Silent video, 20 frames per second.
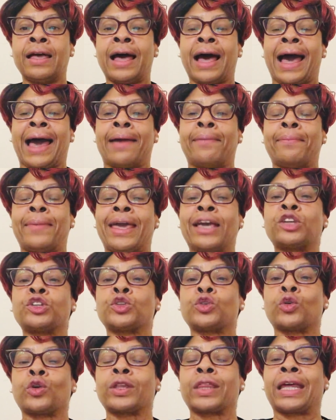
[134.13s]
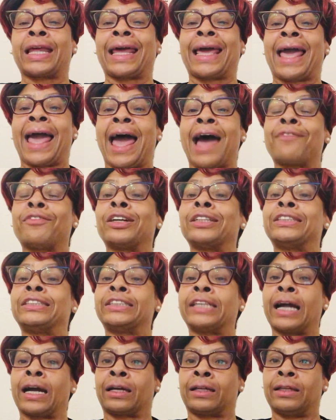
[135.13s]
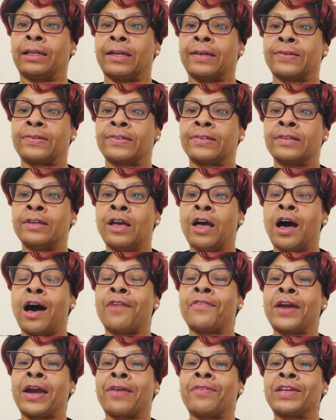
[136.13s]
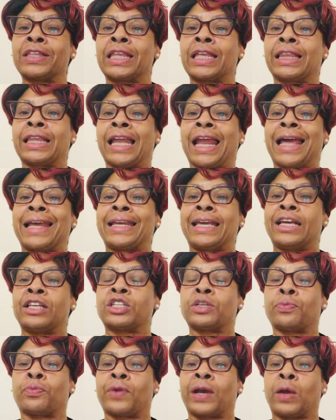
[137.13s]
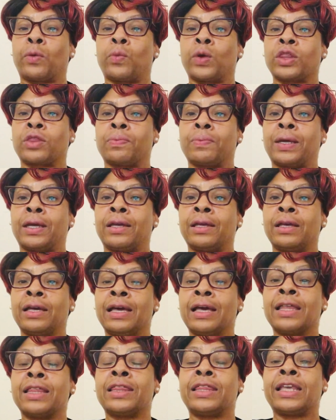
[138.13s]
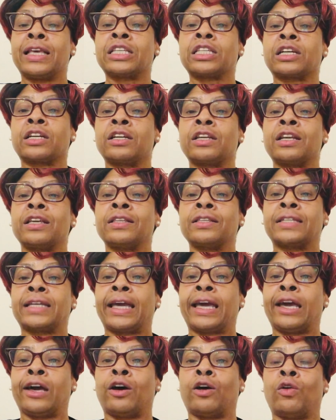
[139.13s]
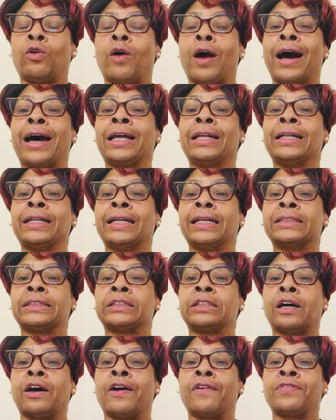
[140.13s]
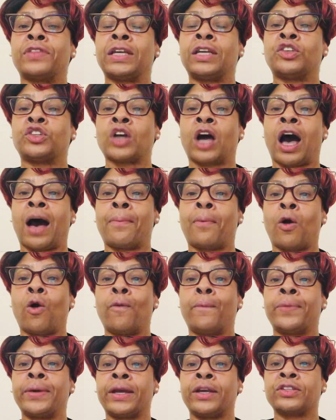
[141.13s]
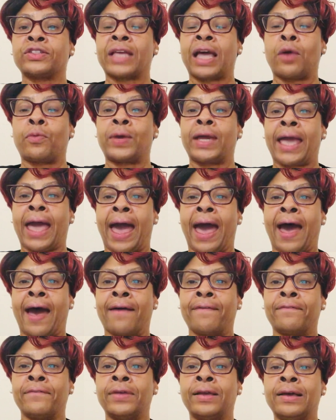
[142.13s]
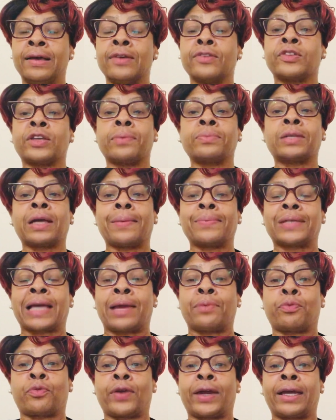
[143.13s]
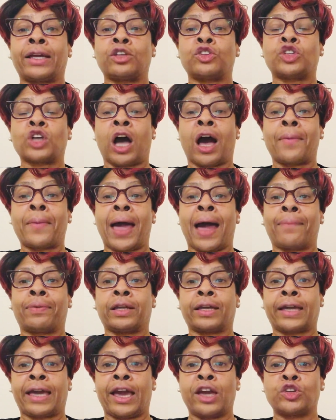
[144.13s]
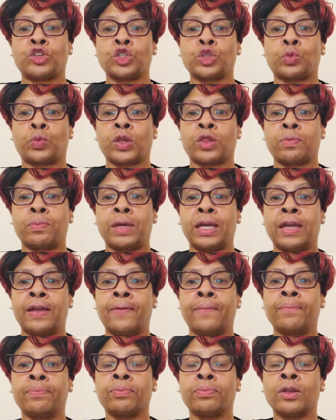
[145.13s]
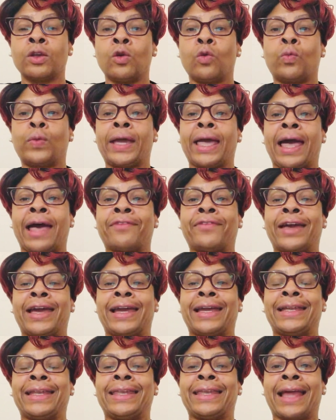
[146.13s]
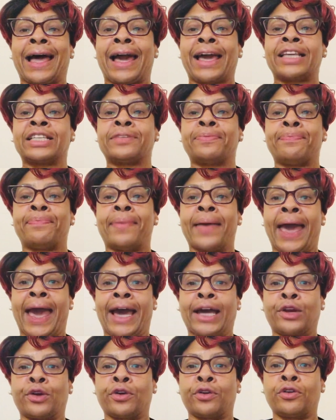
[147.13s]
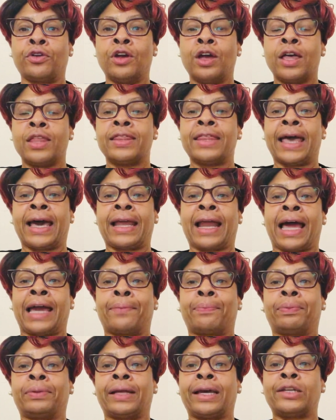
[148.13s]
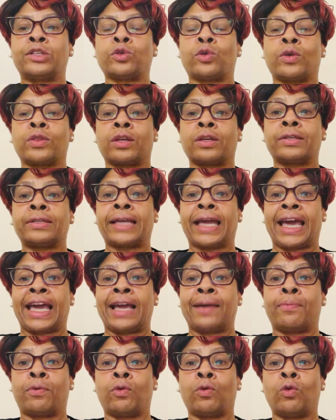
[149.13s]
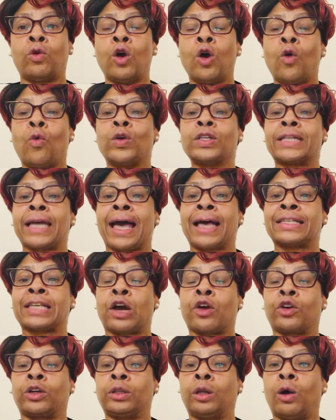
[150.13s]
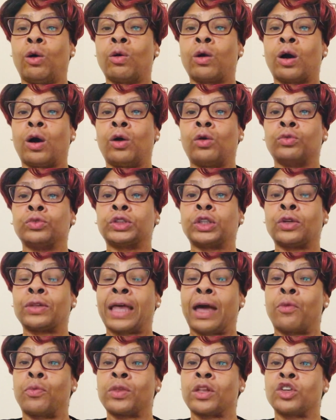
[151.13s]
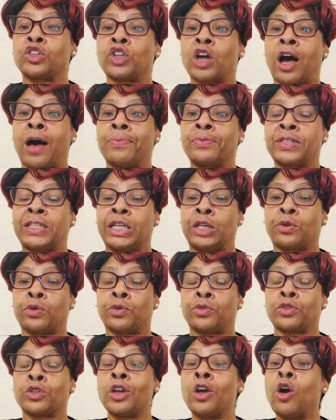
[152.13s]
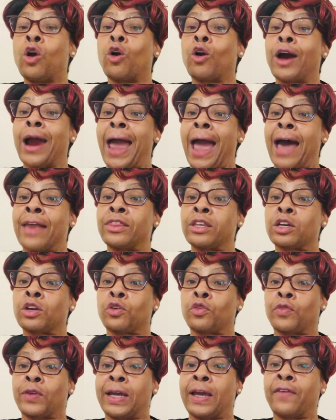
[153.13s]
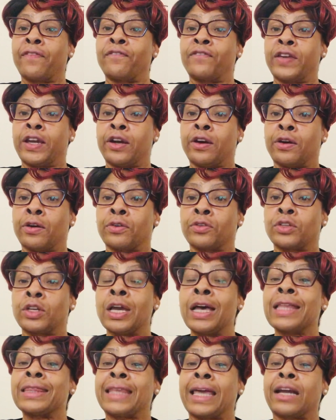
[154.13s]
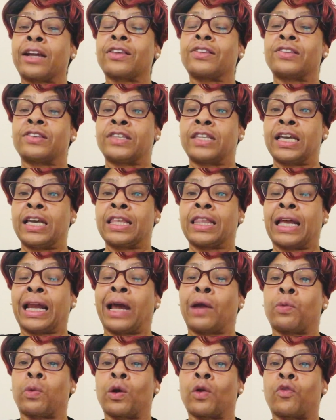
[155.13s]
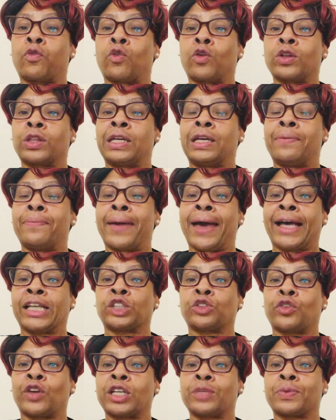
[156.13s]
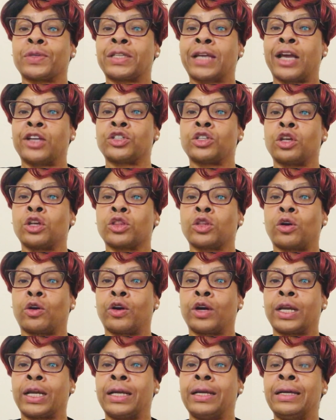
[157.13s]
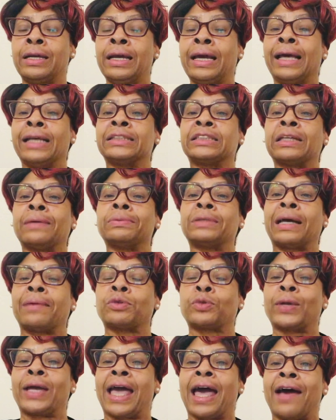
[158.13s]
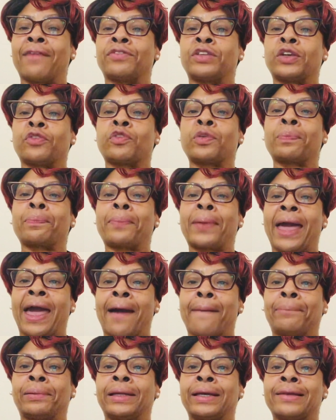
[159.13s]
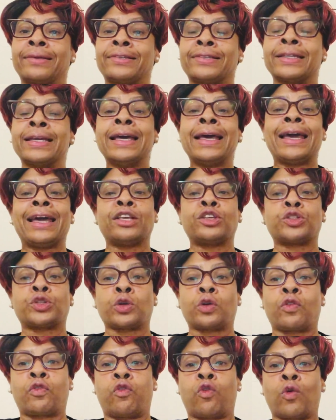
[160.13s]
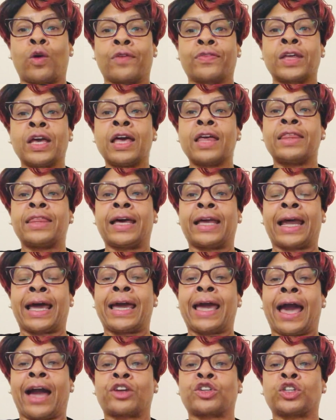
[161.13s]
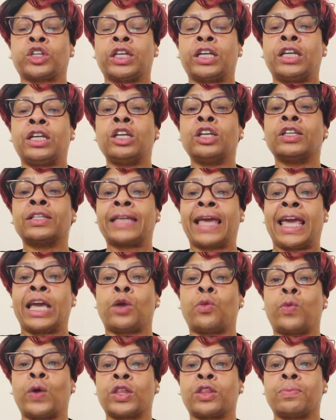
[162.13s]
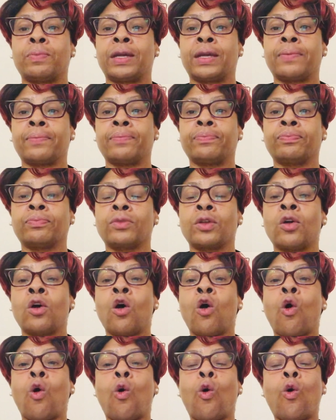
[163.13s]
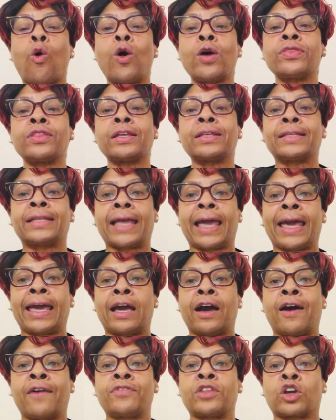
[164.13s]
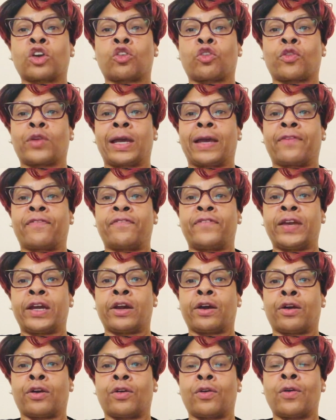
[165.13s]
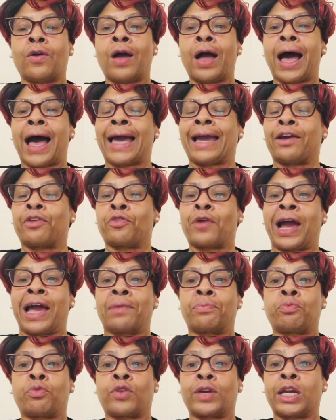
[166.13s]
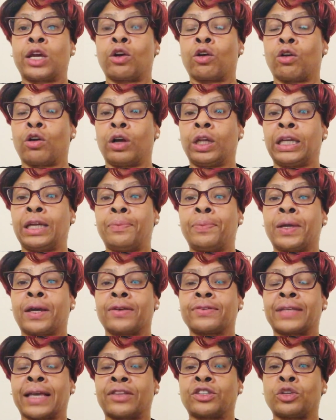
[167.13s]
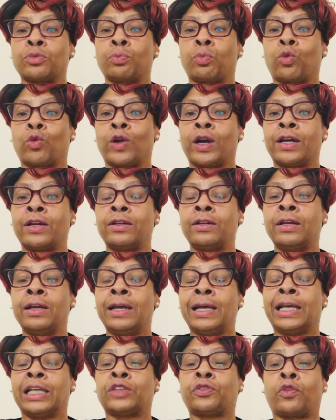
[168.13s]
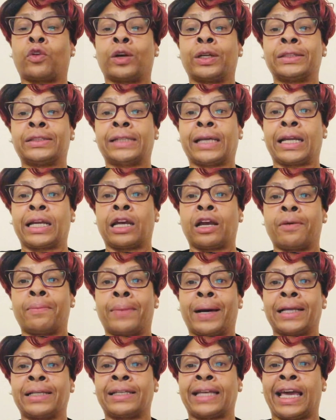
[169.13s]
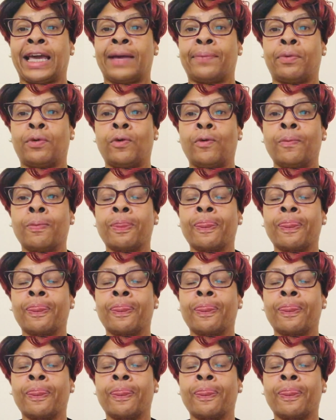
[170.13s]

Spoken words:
I make sure that I have a checklist of everything that I need to bring with me. This could entail a list of the job openings that we have. Sometimes I bring job applications with me. We have a nice banner that I place on the table, which has our logo, so that when the job seekers are at the career fairs, they could see that I work for the Mass Transportation Authority. And sometimes we have different pamphlets and so forth that I actually take with me. On the day of the career fair, I arrive pretty early because that's important as far as setting up my table.